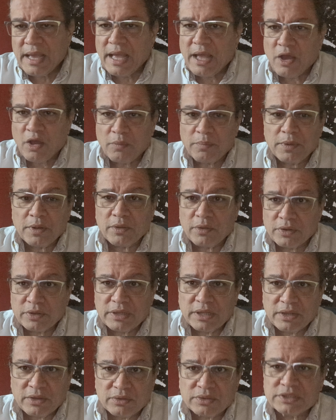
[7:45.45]
I hope you
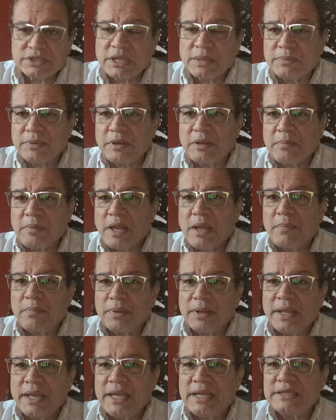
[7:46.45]
learned a little something about
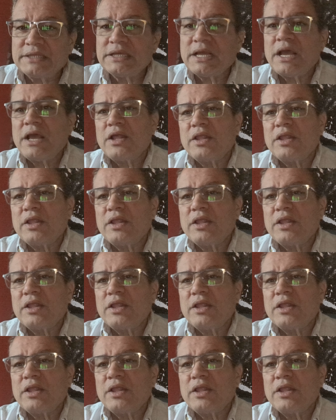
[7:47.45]
blades.